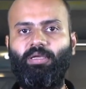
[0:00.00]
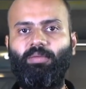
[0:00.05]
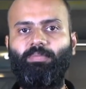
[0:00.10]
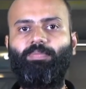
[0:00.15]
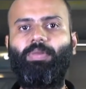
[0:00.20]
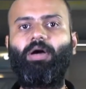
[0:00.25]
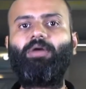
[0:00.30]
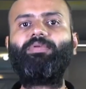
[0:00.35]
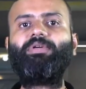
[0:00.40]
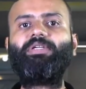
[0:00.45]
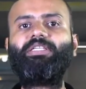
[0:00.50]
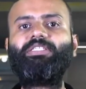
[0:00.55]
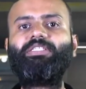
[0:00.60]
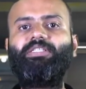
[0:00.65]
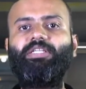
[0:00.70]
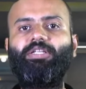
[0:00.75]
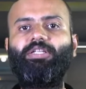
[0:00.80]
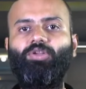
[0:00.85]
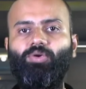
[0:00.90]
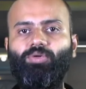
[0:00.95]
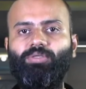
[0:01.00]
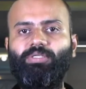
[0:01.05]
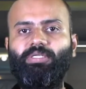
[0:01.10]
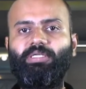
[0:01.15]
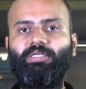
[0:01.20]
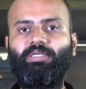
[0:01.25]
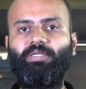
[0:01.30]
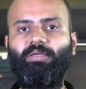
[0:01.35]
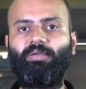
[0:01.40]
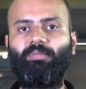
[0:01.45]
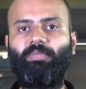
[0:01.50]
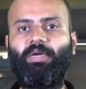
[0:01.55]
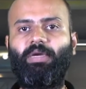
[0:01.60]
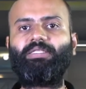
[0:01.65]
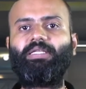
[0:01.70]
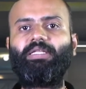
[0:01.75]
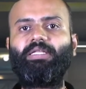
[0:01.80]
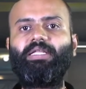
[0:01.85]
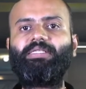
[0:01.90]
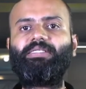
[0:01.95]
Power is denoted by
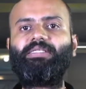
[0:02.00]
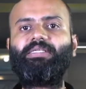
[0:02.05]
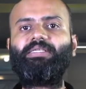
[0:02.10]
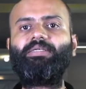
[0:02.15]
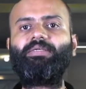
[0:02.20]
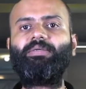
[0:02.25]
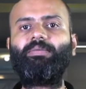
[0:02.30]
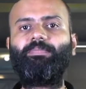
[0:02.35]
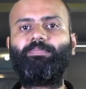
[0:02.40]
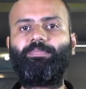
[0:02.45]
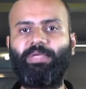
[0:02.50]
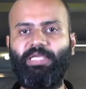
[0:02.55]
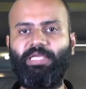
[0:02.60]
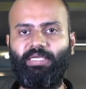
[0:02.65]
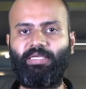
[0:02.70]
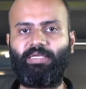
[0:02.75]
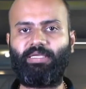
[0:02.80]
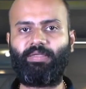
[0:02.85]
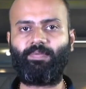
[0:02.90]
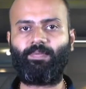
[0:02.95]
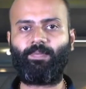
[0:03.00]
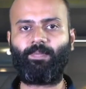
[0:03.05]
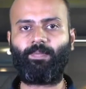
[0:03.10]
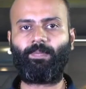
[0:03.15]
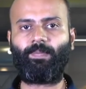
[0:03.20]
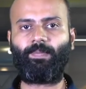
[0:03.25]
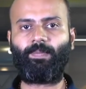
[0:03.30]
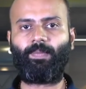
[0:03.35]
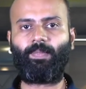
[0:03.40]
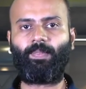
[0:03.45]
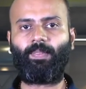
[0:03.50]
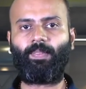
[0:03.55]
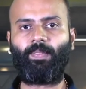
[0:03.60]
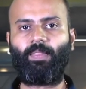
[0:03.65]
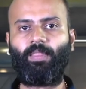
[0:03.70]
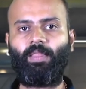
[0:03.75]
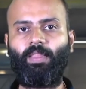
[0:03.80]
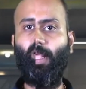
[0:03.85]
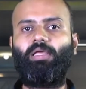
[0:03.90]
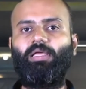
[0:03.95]
the letter P.
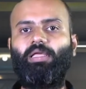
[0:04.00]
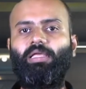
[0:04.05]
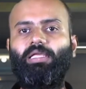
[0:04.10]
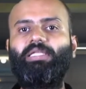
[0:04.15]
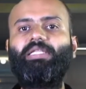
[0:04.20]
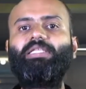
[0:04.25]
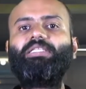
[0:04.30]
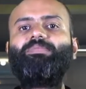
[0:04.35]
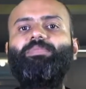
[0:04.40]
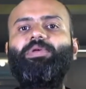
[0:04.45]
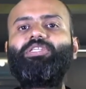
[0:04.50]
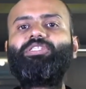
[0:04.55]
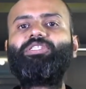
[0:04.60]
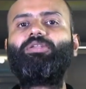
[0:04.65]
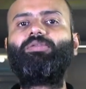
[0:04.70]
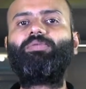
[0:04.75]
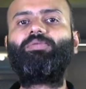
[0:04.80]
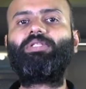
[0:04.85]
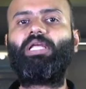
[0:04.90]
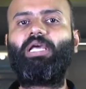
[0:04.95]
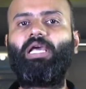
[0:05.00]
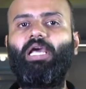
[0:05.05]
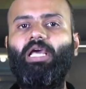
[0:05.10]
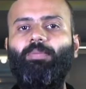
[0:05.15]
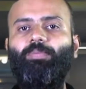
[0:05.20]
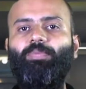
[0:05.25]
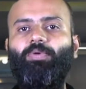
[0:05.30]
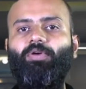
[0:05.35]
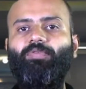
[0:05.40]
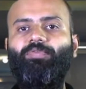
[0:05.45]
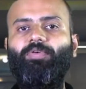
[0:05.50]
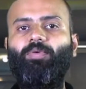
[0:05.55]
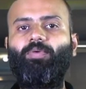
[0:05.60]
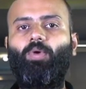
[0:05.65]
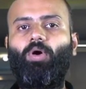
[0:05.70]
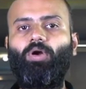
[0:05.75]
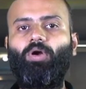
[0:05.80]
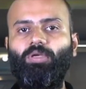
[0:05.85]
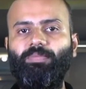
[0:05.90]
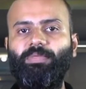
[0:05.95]
It is measured with the help of a
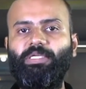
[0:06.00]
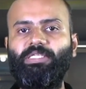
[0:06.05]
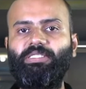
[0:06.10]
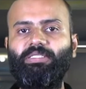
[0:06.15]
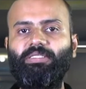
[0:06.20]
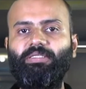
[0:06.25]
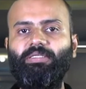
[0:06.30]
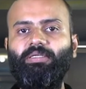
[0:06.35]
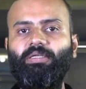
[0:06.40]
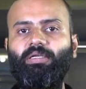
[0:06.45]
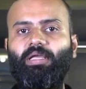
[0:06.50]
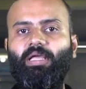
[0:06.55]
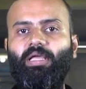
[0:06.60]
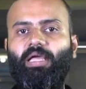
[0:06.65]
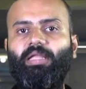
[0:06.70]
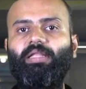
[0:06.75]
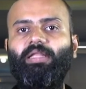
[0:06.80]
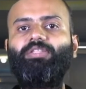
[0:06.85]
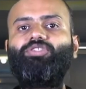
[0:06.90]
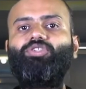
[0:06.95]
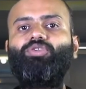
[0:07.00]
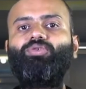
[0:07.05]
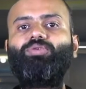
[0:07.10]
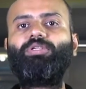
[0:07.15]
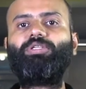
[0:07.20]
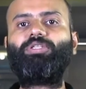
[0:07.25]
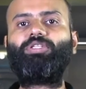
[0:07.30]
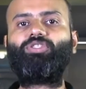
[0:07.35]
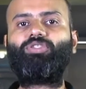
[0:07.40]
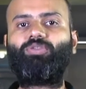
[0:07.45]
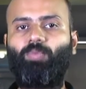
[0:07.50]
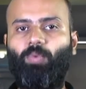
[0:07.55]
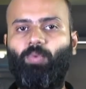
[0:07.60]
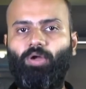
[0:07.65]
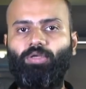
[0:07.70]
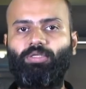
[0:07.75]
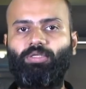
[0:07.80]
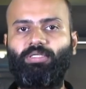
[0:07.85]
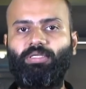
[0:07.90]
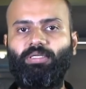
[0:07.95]
watt meter and its unit is
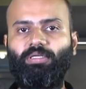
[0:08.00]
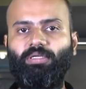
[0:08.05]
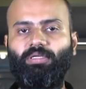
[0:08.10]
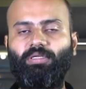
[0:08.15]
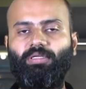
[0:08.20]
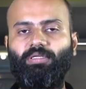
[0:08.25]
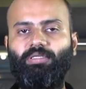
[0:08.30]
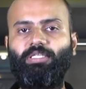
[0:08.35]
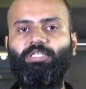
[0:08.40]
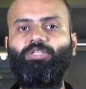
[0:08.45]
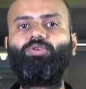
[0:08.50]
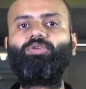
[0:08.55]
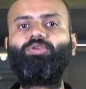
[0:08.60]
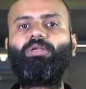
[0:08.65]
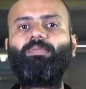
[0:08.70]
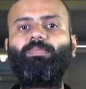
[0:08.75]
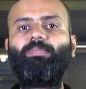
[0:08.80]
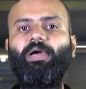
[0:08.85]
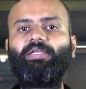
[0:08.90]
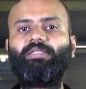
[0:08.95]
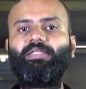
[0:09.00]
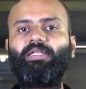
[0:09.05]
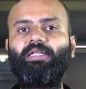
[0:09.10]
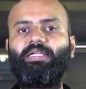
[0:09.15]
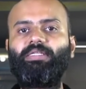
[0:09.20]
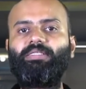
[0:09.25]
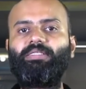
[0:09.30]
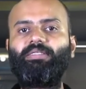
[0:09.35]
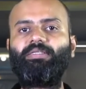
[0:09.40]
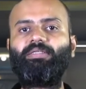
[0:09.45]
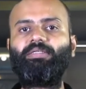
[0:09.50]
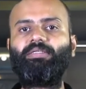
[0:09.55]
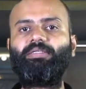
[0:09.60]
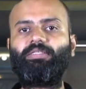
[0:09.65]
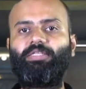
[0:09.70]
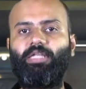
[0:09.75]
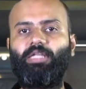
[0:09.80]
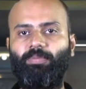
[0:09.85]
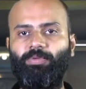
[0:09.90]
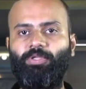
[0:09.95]
watt, denoted by the letter
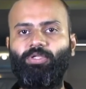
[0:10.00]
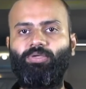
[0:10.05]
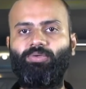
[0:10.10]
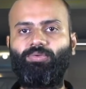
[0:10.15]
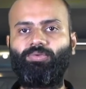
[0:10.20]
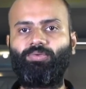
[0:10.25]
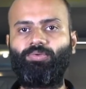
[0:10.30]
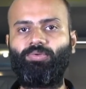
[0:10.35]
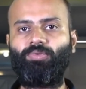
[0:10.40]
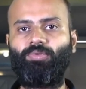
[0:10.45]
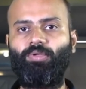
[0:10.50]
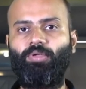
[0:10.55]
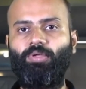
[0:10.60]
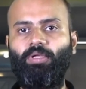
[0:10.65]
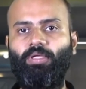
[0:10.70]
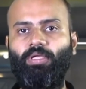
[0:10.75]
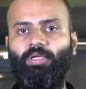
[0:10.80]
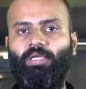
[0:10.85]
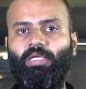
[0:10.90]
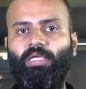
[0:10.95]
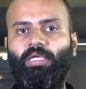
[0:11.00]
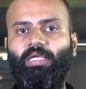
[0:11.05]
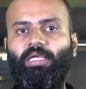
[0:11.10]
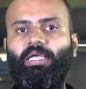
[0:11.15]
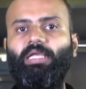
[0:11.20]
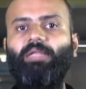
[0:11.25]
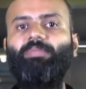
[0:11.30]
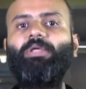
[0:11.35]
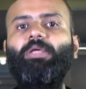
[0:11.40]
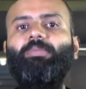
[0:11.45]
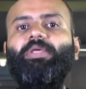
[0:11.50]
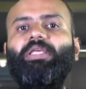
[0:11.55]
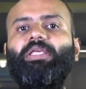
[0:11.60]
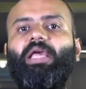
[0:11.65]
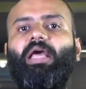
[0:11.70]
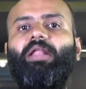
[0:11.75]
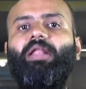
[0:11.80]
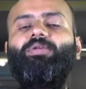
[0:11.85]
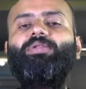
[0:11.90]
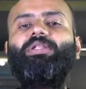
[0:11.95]
W. It may be
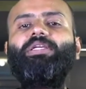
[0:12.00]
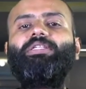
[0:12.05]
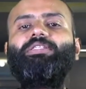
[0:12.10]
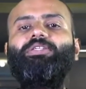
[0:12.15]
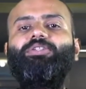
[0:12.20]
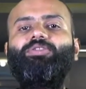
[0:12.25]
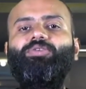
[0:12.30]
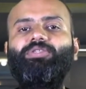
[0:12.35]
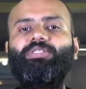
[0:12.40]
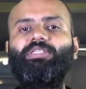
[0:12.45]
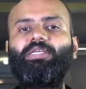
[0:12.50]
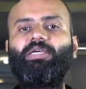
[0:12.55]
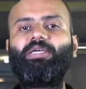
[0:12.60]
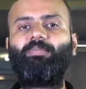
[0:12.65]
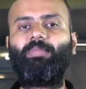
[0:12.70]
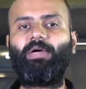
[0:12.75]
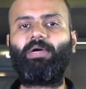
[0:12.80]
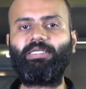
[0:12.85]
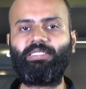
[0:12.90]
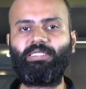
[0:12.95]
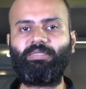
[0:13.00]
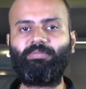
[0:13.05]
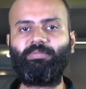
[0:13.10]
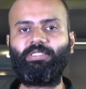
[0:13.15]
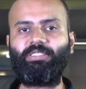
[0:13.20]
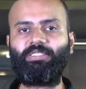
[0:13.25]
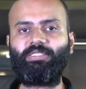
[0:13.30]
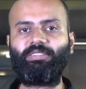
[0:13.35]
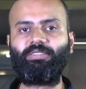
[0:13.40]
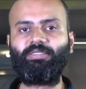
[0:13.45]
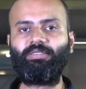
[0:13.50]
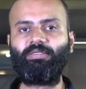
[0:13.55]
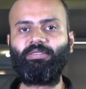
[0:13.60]
calculated using a multimeter.